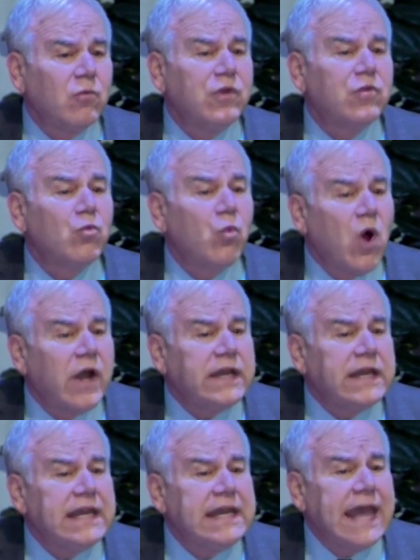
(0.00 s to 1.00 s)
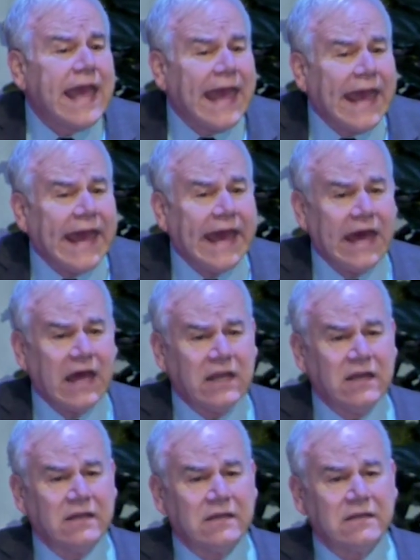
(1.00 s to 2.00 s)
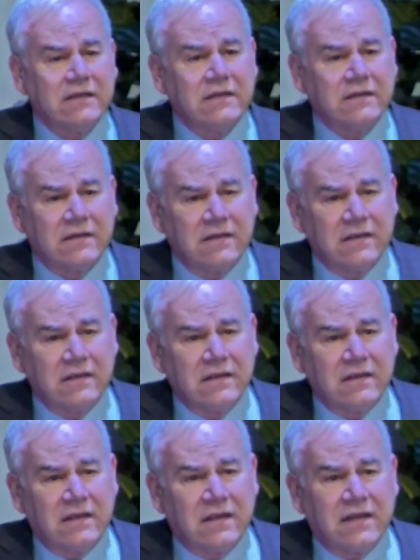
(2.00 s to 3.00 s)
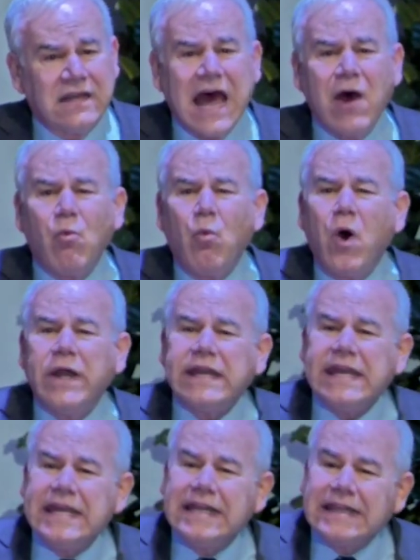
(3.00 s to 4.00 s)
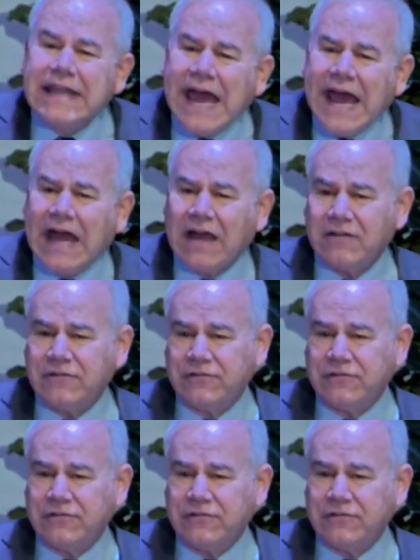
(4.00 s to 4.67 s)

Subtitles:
with what he had, not what he lacked.